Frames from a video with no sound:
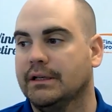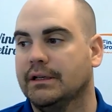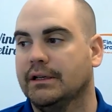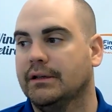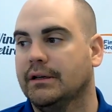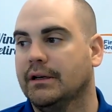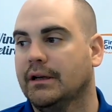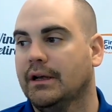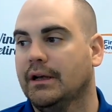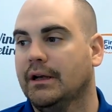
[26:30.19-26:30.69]

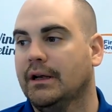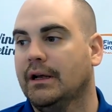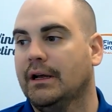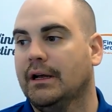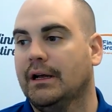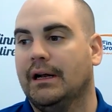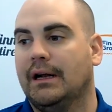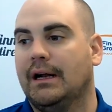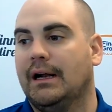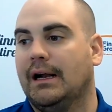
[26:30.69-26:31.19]
And
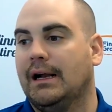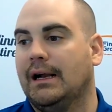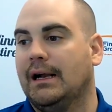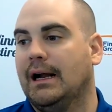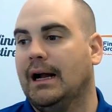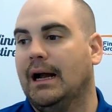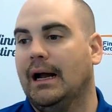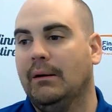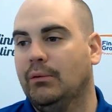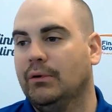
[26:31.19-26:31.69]

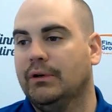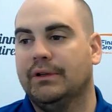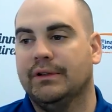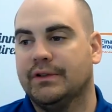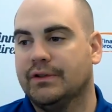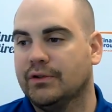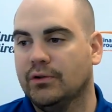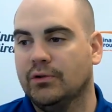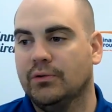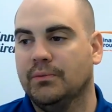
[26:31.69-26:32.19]
I would
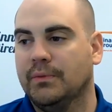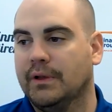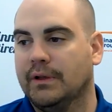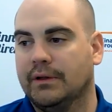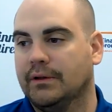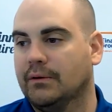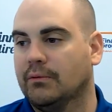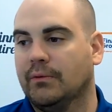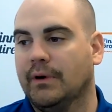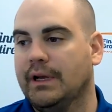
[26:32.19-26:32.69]
assume
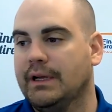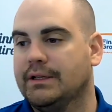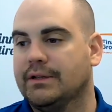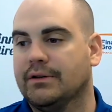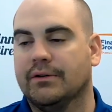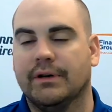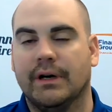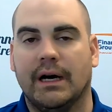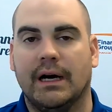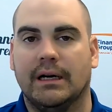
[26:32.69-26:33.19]
that the rates
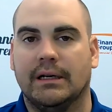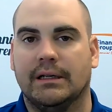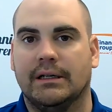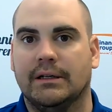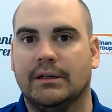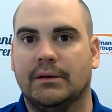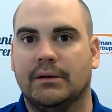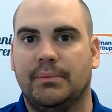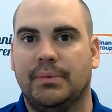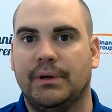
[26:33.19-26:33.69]
are not
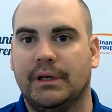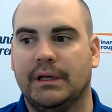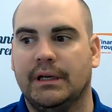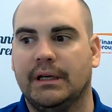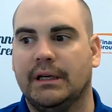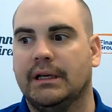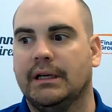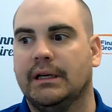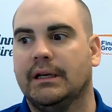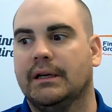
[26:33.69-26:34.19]
going to
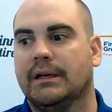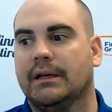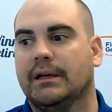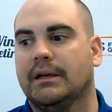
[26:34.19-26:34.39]
be